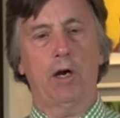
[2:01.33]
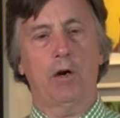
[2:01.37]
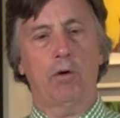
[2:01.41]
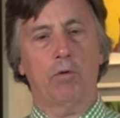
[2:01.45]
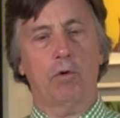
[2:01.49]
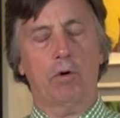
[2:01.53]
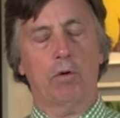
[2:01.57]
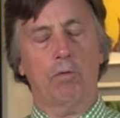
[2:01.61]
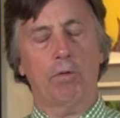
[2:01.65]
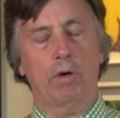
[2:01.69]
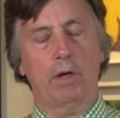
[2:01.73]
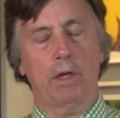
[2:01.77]

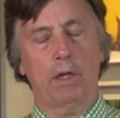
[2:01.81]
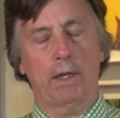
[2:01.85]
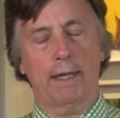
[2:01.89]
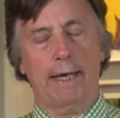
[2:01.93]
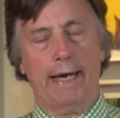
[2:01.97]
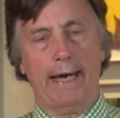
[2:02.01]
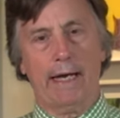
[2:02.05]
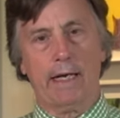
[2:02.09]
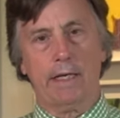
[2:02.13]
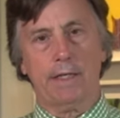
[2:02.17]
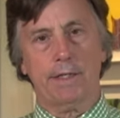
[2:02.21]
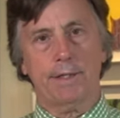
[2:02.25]
we're
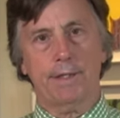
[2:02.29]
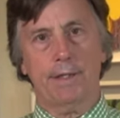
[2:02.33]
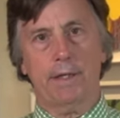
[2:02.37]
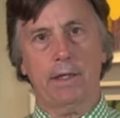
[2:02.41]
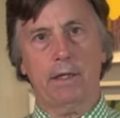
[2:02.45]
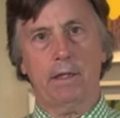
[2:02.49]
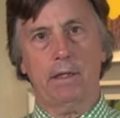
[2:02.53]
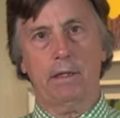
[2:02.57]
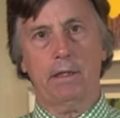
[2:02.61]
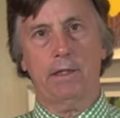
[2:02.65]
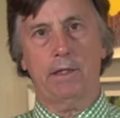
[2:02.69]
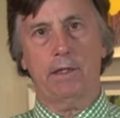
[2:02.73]

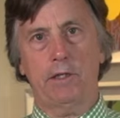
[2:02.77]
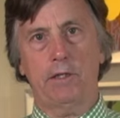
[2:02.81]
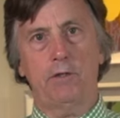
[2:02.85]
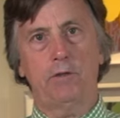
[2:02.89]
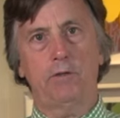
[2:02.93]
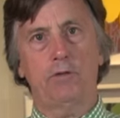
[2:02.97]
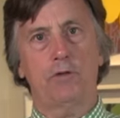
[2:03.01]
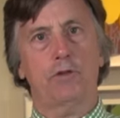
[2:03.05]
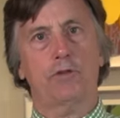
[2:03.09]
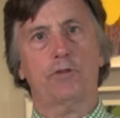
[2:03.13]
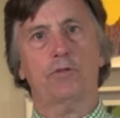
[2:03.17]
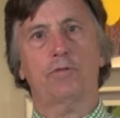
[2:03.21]
relaxing
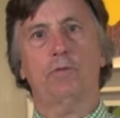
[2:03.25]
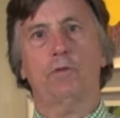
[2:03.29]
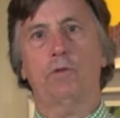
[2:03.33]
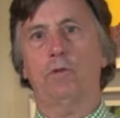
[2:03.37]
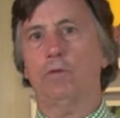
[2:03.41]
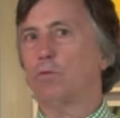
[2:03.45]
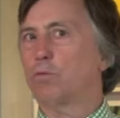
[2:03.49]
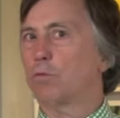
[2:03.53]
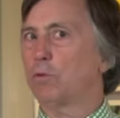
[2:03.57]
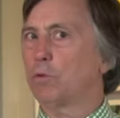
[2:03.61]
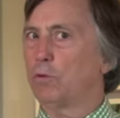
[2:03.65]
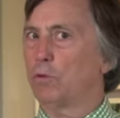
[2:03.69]

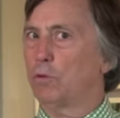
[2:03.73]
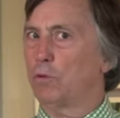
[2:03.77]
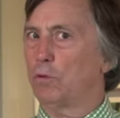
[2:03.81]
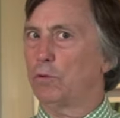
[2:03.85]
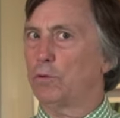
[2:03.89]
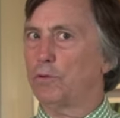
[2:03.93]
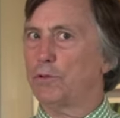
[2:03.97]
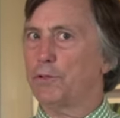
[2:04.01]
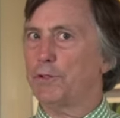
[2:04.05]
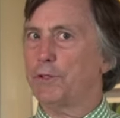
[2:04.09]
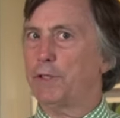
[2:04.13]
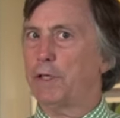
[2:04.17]
usual
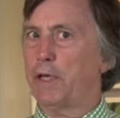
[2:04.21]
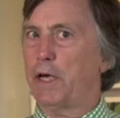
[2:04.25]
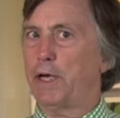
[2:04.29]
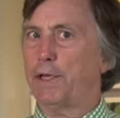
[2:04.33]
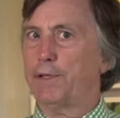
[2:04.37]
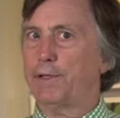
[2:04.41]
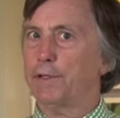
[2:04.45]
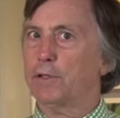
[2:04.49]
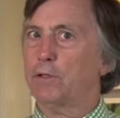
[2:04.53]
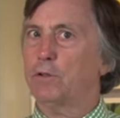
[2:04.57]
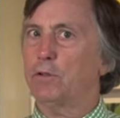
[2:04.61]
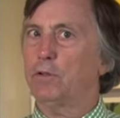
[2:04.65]
rules, the
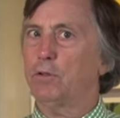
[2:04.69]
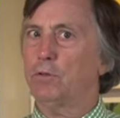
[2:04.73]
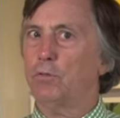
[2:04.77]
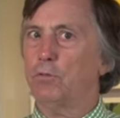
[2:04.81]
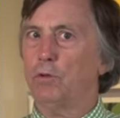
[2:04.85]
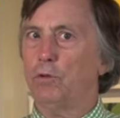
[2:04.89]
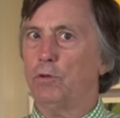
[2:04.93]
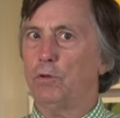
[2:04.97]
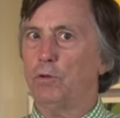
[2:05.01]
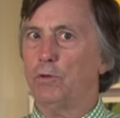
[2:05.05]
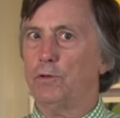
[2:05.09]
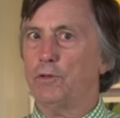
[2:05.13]
ethical
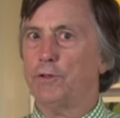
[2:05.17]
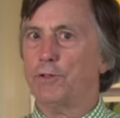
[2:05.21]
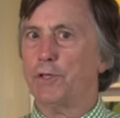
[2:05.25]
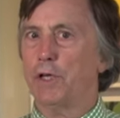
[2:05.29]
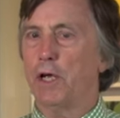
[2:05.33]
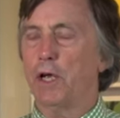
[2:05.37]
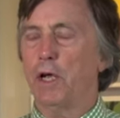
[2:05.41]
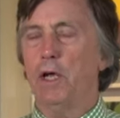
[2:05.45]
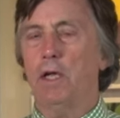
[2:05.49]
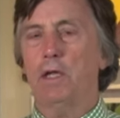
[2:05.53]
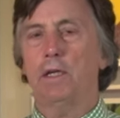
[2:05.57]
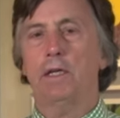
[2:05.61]
rules
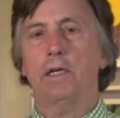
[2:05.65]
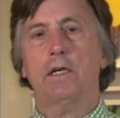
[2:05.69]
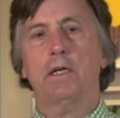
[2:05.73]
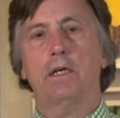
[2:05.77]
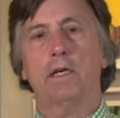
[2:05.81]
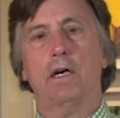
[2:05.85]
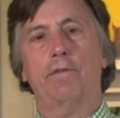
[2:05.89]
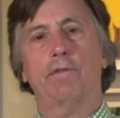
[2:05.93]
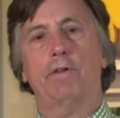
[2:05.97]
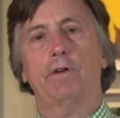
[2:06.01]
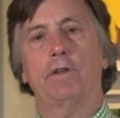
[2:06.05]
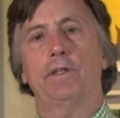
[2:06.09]
that
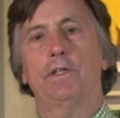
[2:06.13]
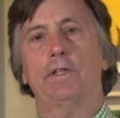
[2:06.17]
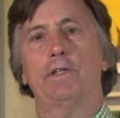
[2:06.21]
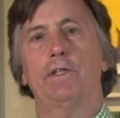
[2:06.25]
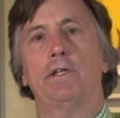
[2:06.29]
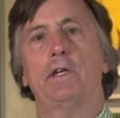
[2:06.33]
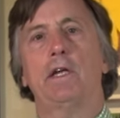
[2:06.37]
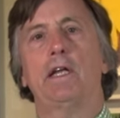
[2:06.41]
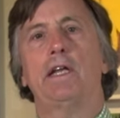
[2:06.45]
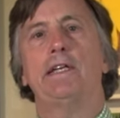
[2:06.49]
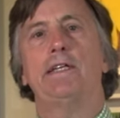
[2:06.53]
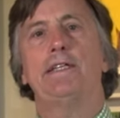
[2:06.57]
govern
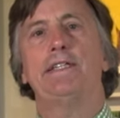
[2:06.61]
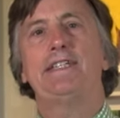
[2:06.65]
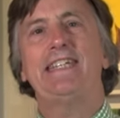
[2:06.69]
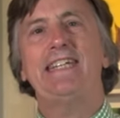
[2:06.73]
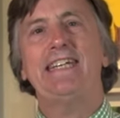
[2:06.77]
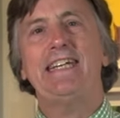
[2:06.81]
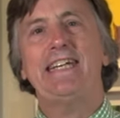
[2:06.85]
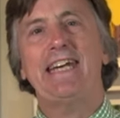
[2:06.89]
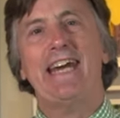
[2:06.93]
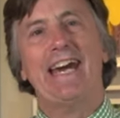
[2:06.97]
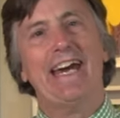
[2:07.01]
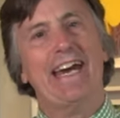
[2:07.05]
the
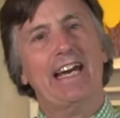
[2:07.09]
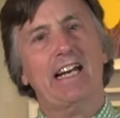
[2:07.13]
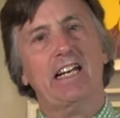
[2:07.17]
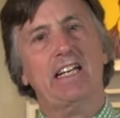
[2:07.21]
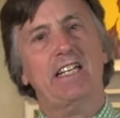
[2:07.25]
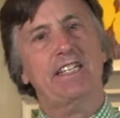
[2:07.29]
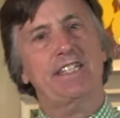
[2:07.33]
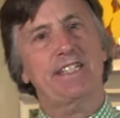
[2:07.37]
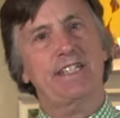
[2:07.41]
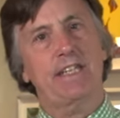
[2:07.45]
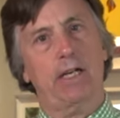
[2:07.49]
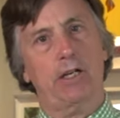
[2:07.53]

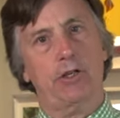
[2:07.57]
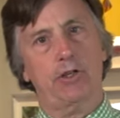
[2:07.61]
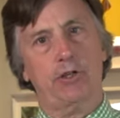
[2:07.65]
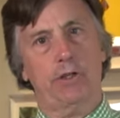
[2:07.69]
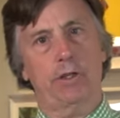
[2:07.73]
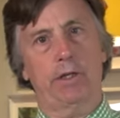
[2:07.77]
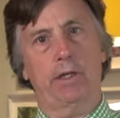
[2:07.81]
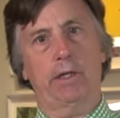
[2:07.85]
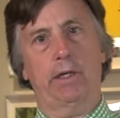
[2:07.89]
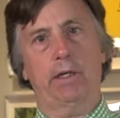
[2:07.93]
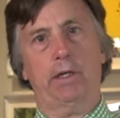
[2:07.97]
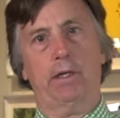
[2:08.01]

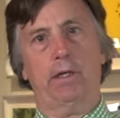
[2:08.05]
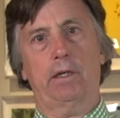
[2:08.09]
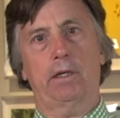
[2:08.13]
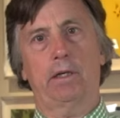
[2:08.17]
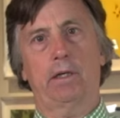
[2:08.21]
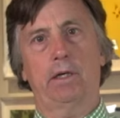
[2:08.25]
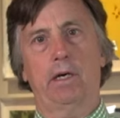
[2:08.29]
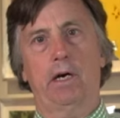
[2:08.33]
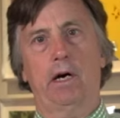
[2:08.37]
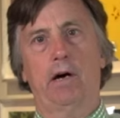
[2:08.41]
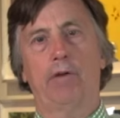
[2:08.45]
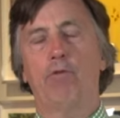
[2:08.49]
deaccessioning
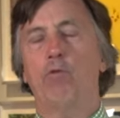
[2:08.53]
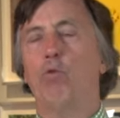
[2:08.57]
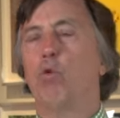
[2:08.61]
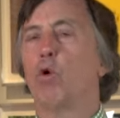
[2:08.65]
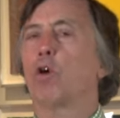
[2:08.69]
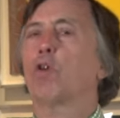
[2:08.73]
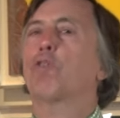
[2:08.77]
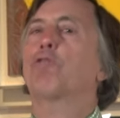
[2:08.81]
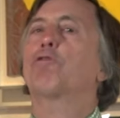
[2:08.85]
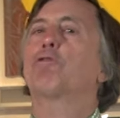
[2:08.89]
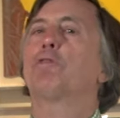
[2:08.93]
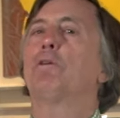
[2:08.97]
of
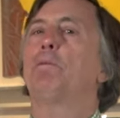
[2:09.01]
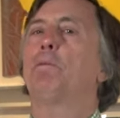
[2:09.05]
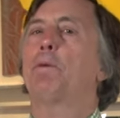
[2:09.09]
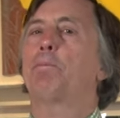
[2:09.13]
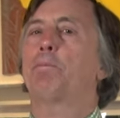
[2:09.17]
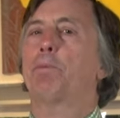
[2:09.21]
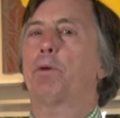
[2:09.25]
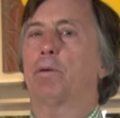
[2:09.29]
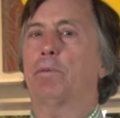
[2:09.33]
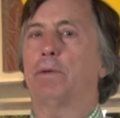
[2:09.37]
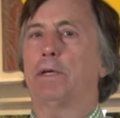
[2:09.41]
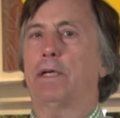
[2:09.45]
work from a
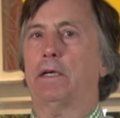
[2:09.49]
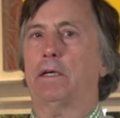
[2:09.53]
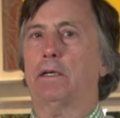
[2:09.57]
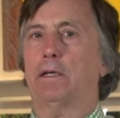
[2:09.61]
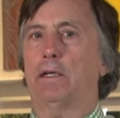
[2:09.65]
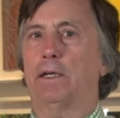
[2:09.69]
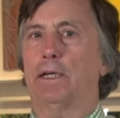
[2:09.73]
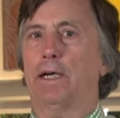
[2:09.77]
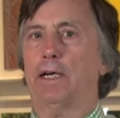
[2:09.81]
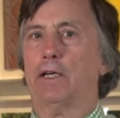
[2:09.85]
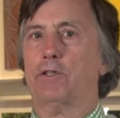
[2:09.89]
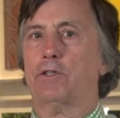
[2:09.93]
permanent
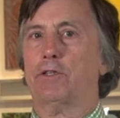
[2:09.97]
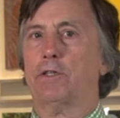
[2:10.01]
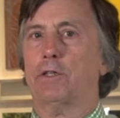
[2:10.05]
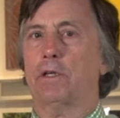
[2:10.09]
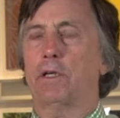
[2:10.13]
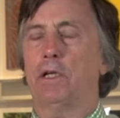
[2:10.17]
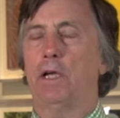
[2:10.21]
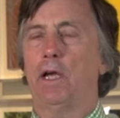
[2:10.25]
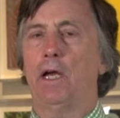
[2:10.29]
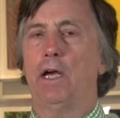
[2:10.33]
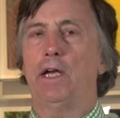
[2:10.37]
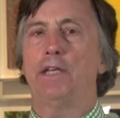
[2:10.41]

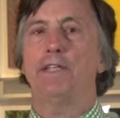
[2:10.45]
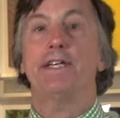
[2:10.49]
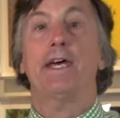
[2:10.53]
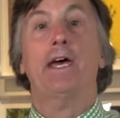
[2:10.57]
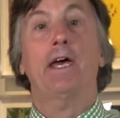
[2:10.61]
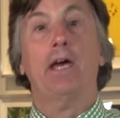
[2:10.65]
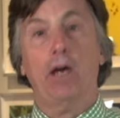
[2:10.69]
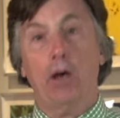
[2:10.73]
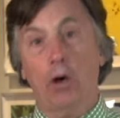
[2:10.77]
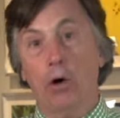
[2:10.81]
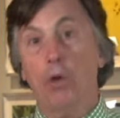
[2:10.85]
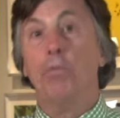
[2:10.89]
collection to
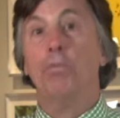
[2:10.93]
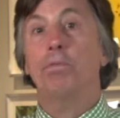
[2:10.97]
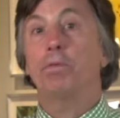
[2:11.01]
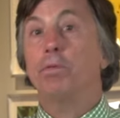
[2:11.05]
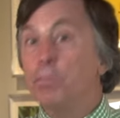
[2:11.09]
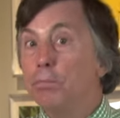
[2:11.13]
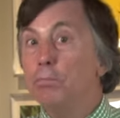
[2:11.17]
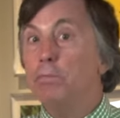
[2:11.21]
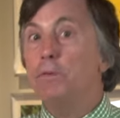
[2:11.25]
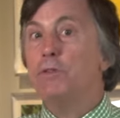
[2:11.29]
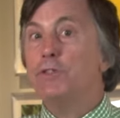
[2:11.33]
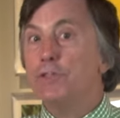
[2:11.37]

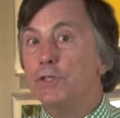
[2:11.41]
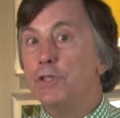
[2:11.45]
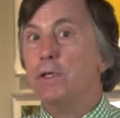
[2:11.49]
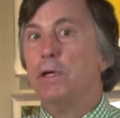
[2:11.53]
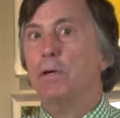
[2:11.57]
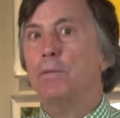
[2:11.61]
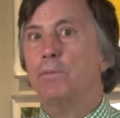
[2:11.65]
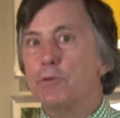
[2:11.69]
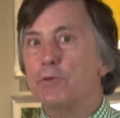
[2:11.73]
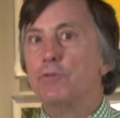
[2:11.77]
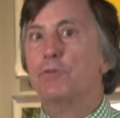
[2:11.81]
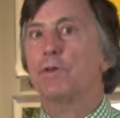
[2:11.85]
help
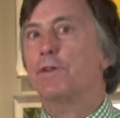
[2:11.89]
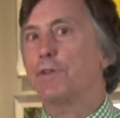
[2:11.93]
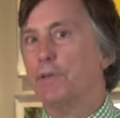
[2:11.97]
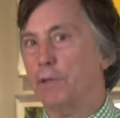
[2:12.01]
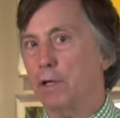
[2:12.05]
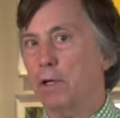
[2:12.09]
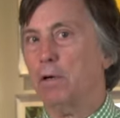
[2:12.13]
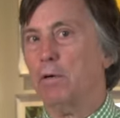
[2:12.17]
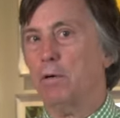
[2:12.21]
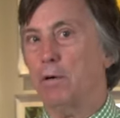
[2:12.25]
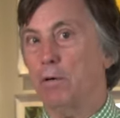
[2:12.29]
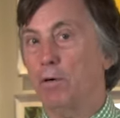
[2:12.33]
museums with
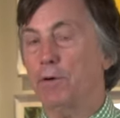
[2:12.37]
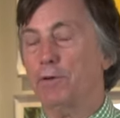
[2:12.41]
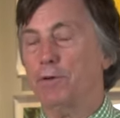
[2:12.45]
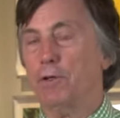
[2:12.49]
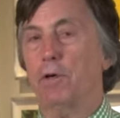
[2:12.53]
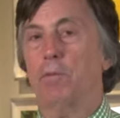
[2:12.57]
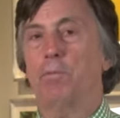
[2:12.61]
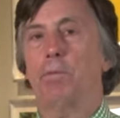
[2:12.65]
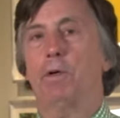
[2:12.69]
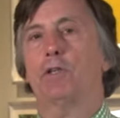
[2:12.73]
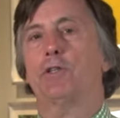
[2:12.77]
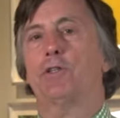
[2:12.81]
their, with
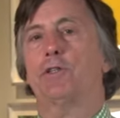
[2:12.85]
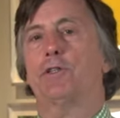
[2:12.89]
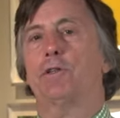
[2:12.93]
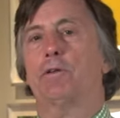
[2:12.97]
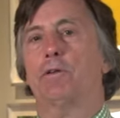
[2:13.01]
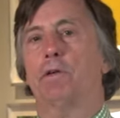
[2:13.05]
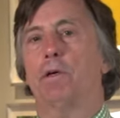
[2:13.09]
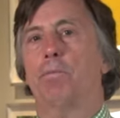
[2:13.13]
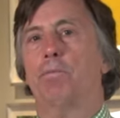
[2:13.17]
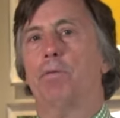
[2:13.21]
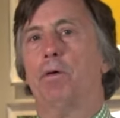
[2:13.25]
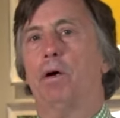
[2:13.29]
their
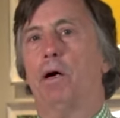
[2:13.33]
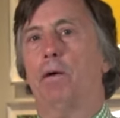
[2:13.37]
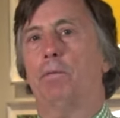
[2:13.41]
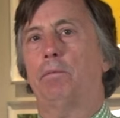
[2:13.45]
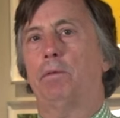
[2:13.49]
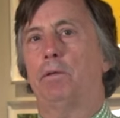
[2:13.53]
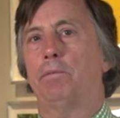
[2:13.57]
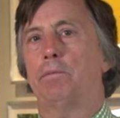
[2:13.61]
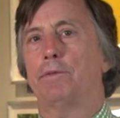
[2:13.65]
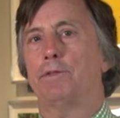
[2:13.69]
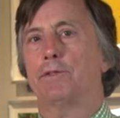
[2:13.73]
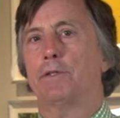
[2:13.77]
budgetary
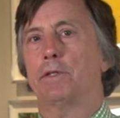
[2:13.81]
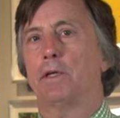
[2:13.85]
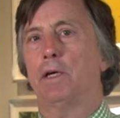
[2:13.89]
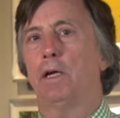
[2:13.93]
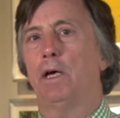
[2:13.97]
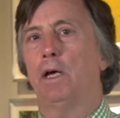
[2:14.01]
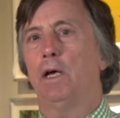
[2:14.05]
problems.